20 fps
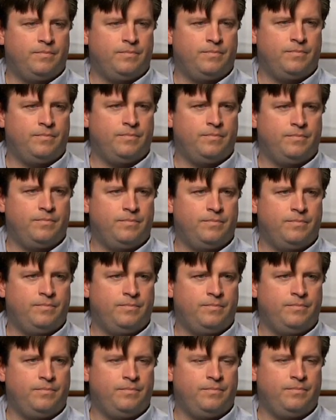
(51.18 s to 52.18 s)

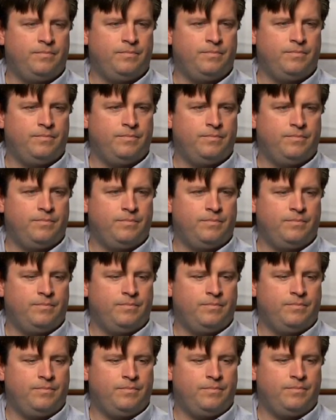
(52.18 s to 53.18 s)

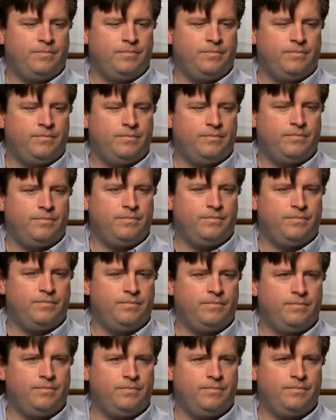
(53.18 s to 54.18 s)

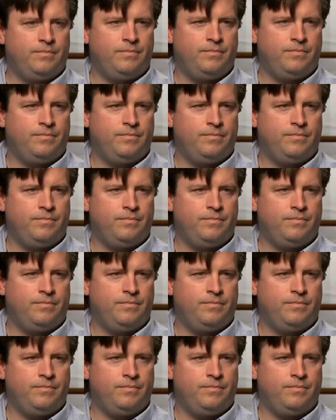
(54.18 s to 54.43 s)
The person shown says nothing.